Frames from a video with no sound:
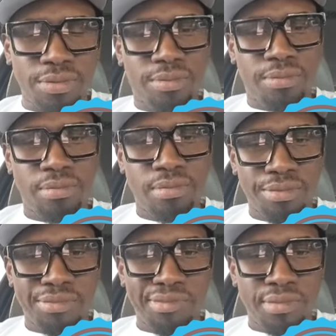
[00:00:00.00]

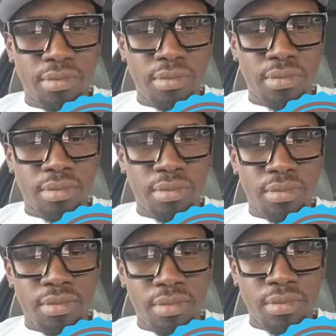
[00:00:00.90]

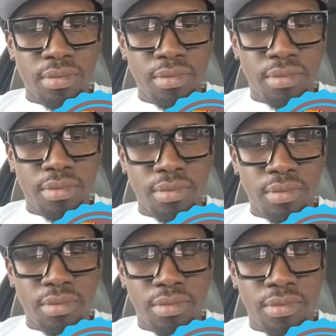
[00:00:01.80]

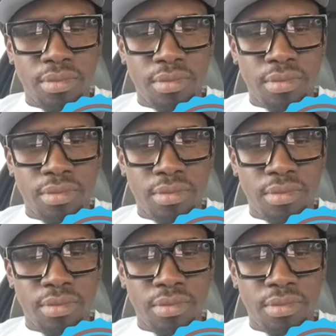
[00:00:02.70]
(no one is talking)